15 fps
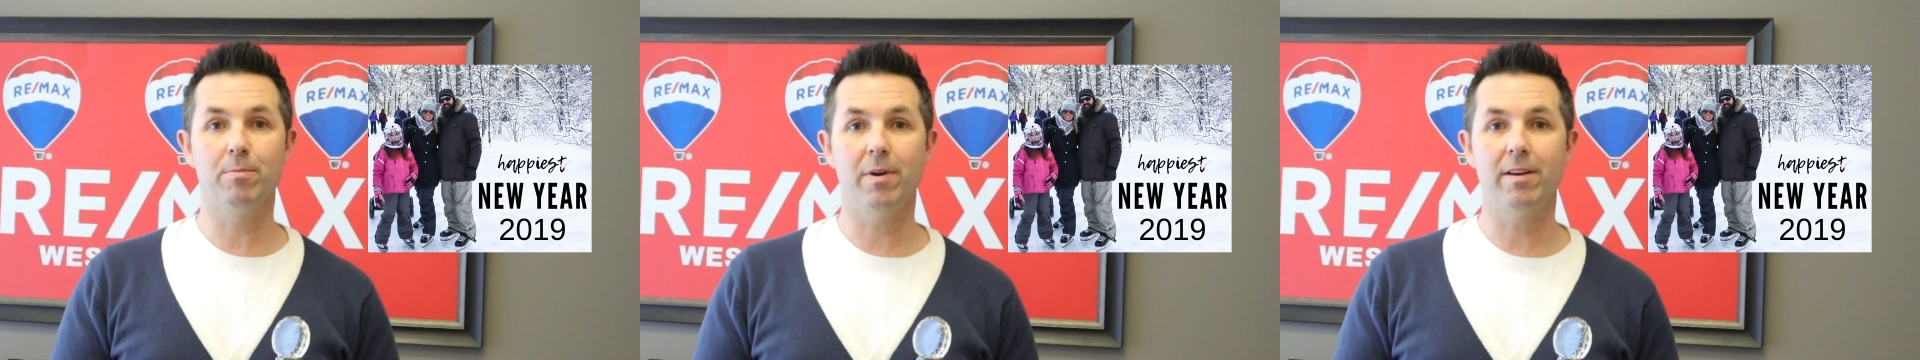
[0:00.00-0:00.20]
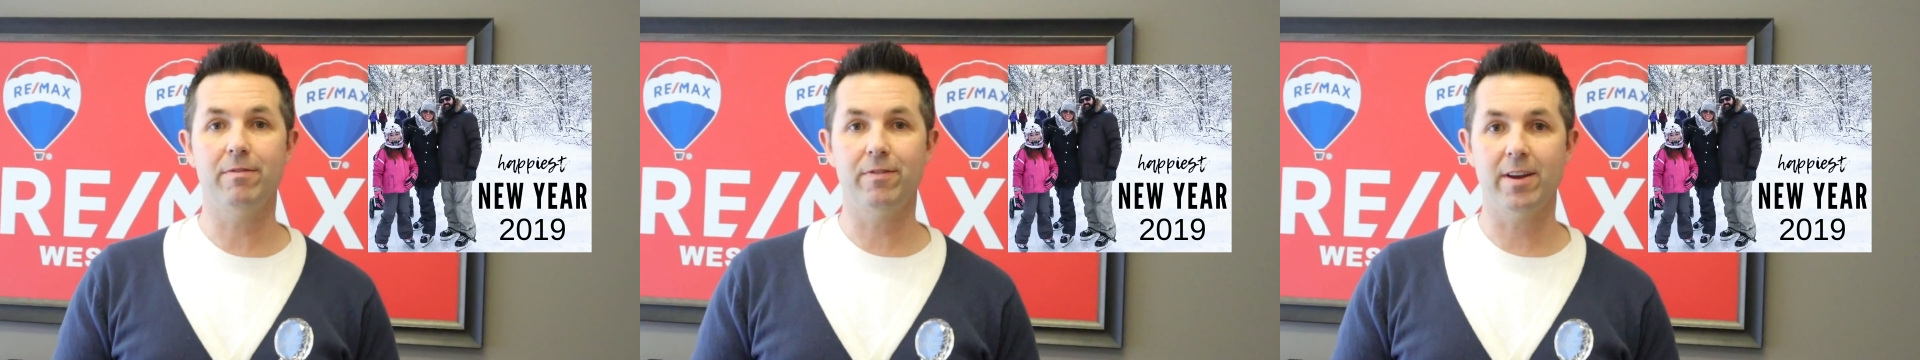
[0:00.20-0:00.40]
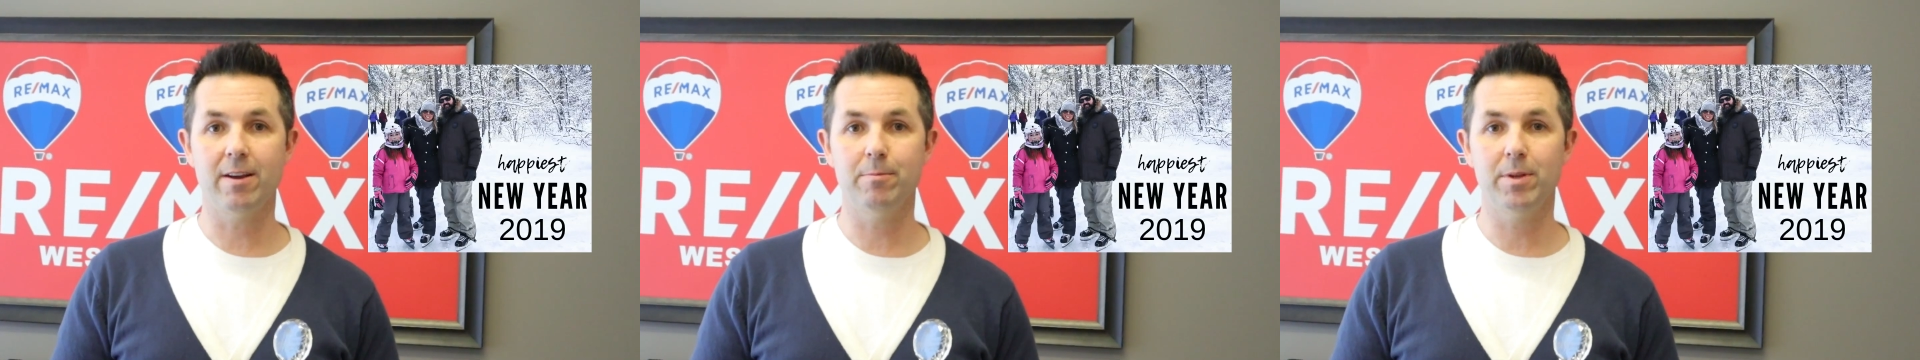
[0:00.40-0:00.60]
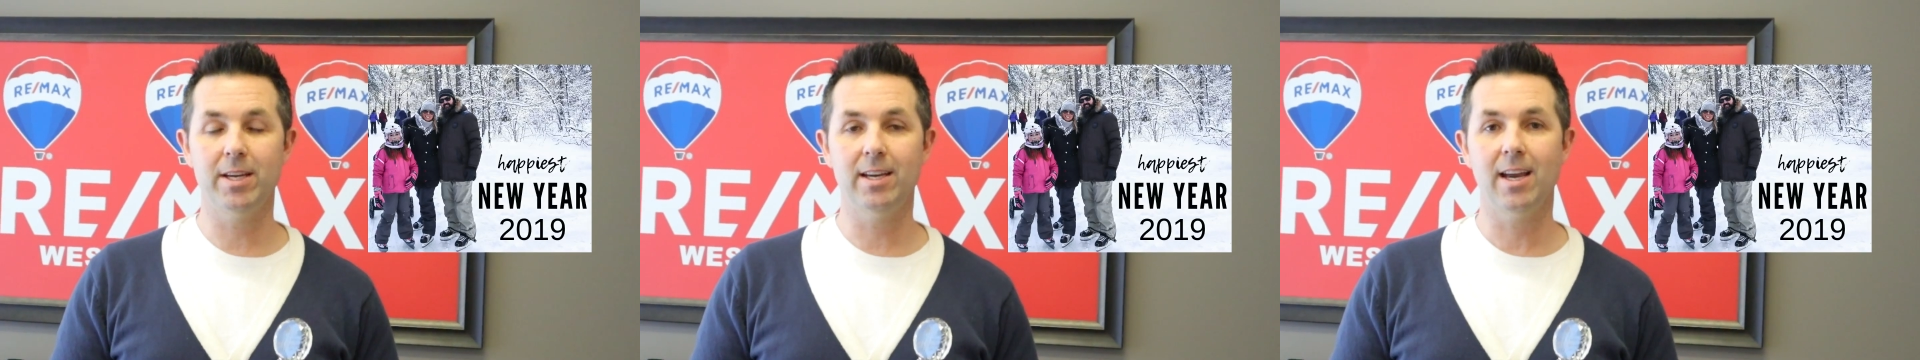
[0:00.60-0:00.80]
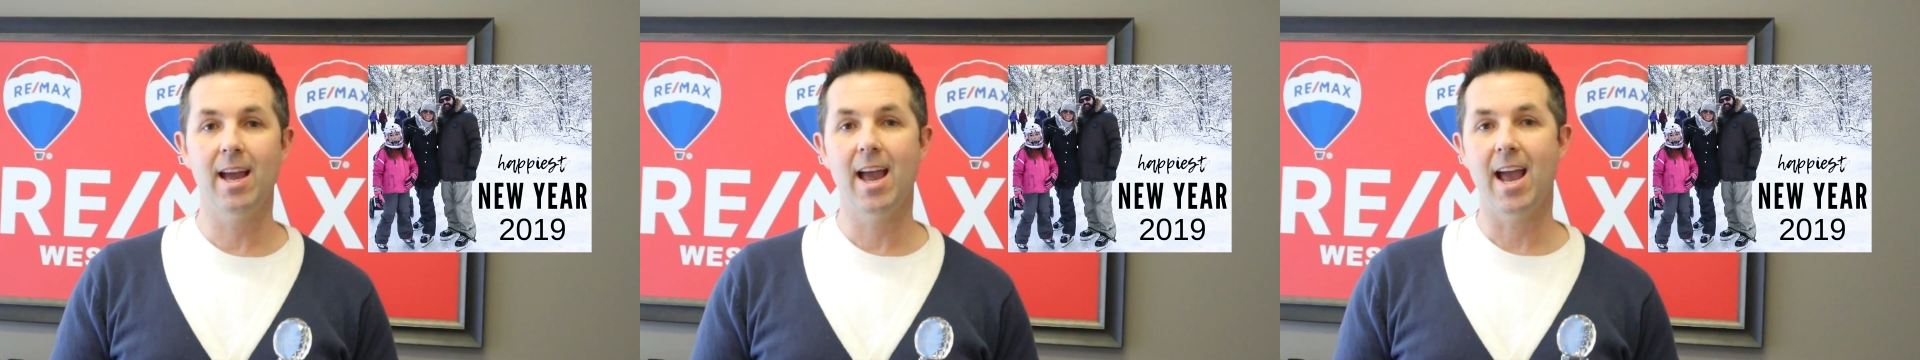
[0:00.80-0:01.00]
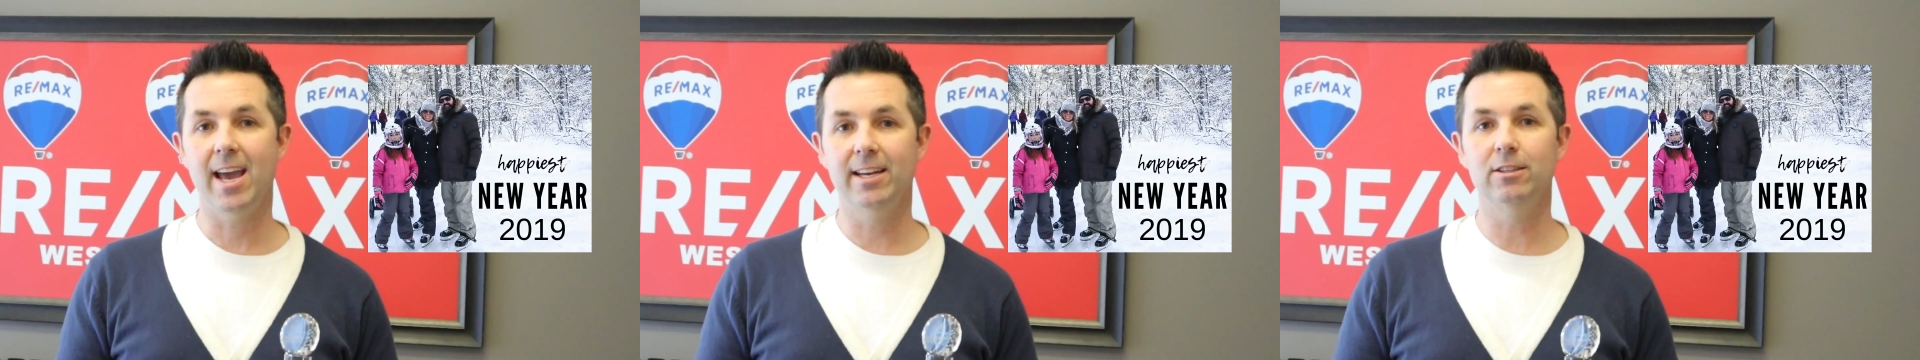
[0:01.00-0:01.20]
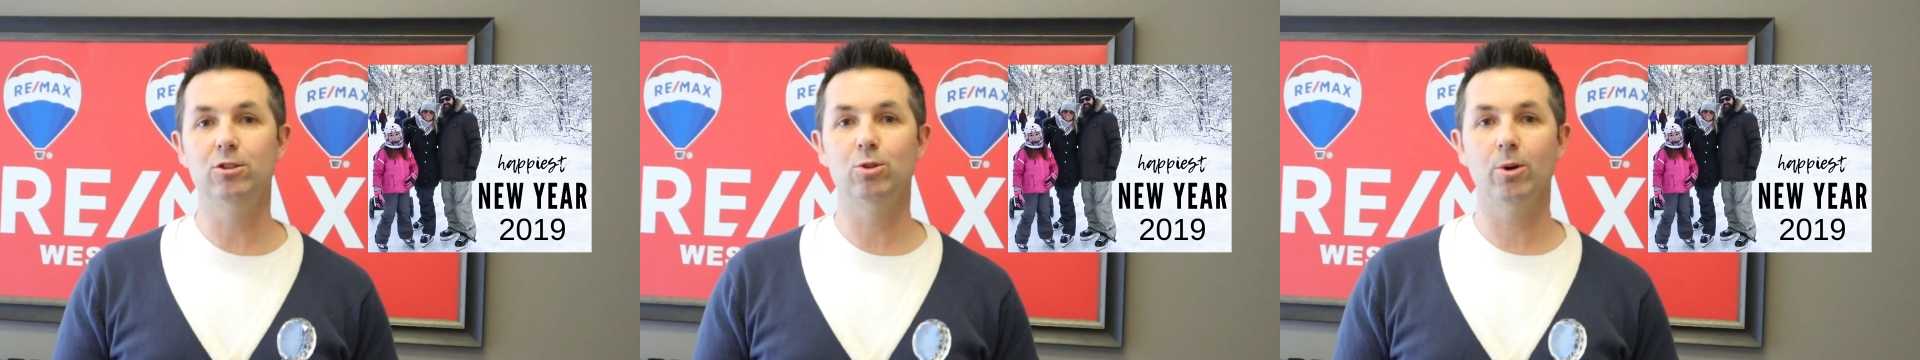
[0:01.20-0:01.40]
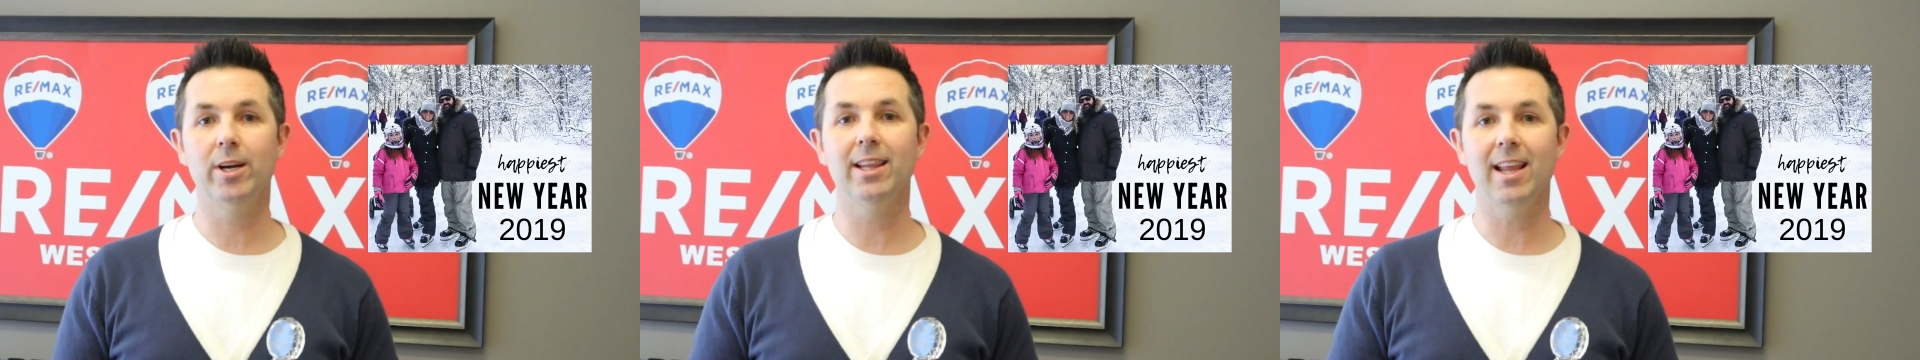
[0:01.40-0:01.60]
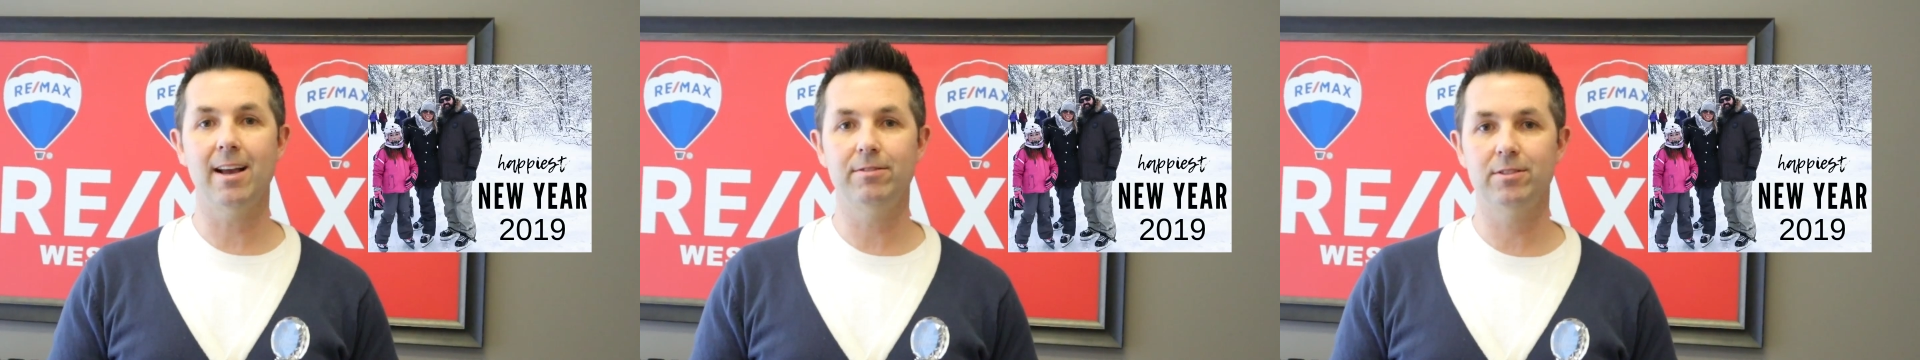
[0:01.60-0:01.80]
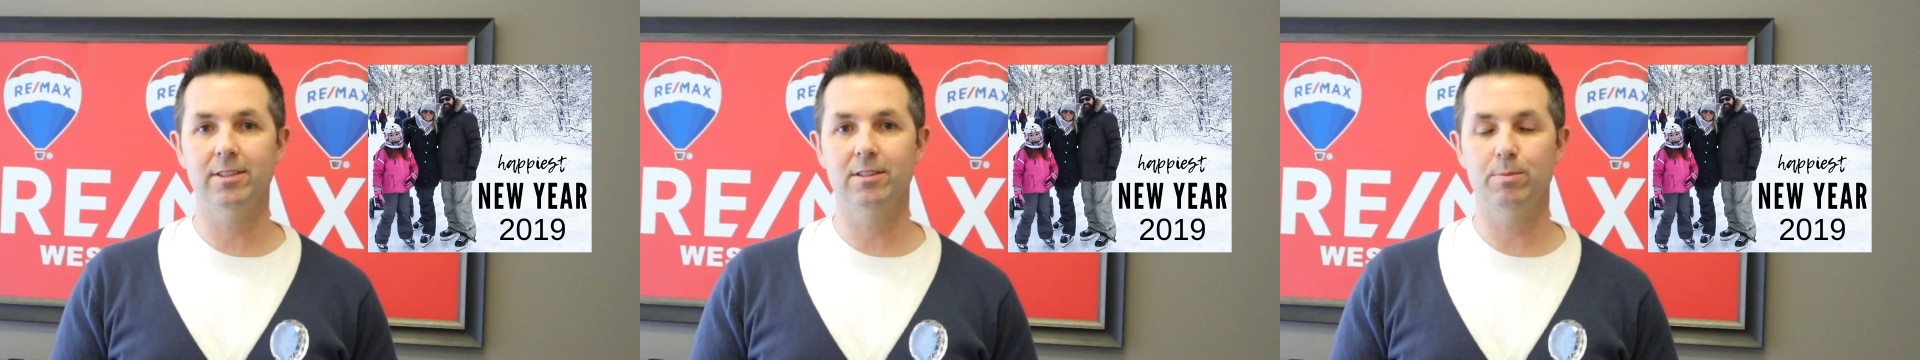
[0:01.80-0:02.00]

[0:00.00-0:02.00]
with my family and enjoy life's